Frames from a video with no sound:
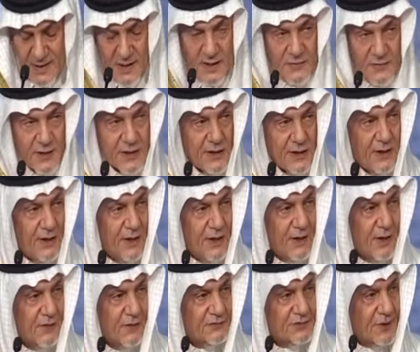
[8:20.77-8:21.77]
The
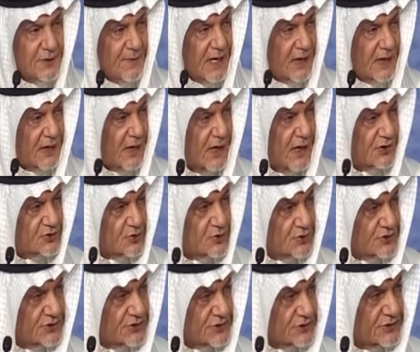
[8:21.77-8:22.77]
killing of Jamal
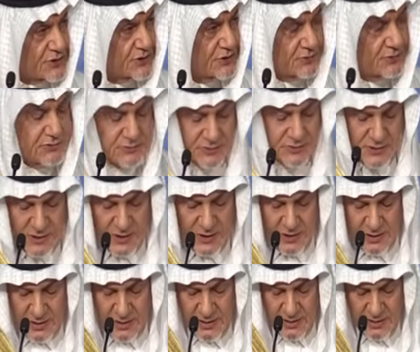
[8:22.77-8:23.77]

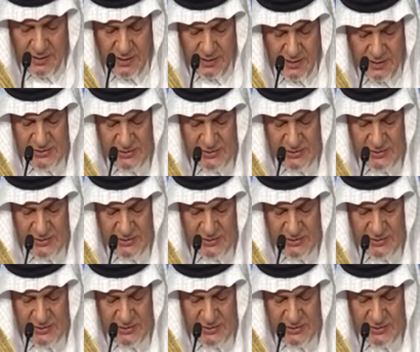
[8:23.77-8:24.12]
Khashoggi